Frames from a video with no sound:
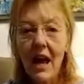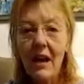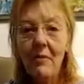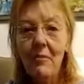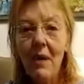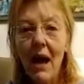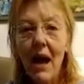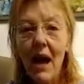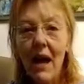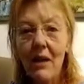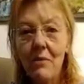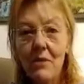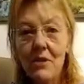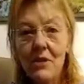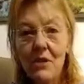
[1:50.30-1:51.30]
I
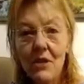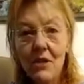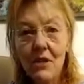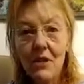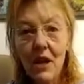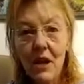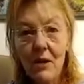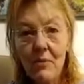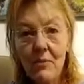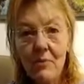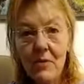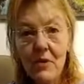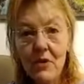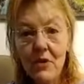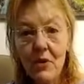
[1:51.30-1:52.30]
was
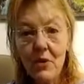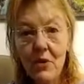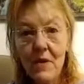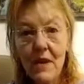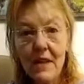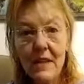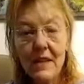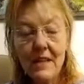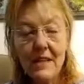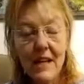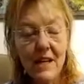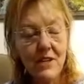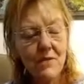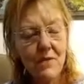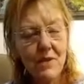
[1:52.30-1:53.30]
told that the
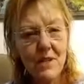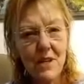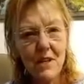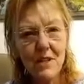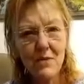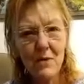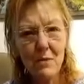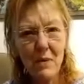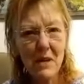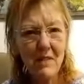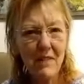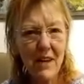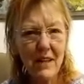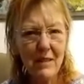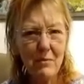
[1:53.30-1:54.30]
test results would be
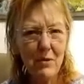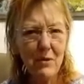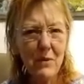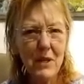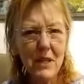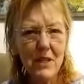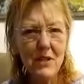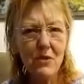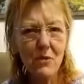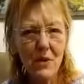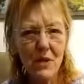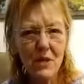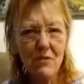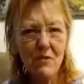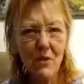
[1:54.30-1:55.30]
available within
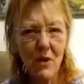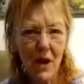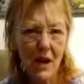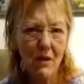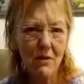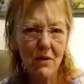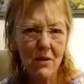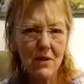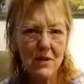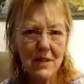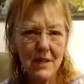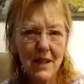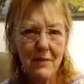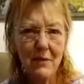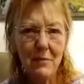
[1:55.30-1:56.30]
24 hours
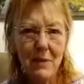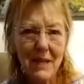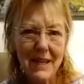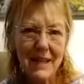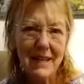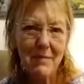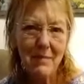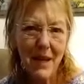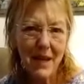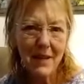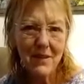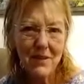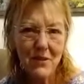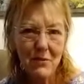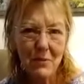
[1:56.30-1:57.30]
and they would be
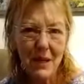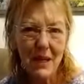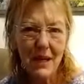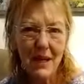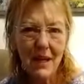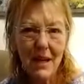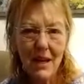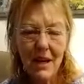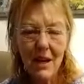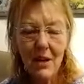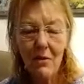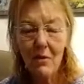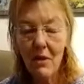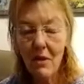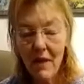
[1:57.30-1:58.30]
emailed to me.
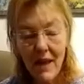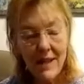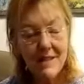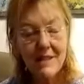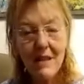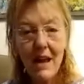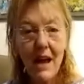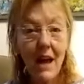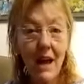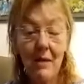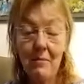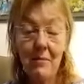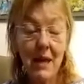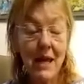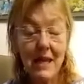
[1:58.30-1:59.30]
Well, that's
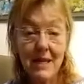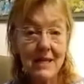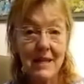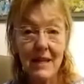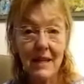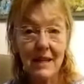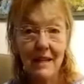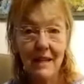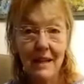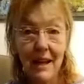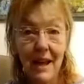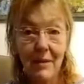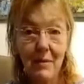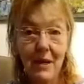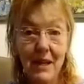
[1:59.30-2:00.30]
amazing.
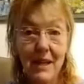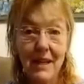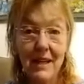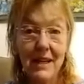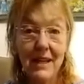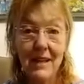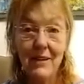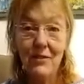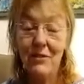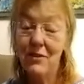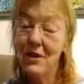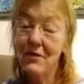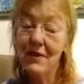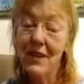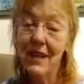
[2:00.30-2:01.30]
I mean, you
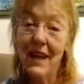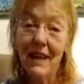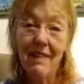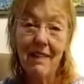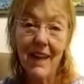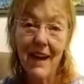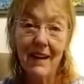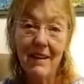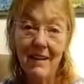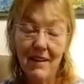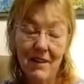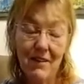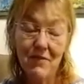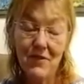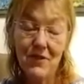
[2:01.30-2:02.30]
don't even get that
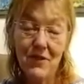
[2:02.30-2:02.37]
kind of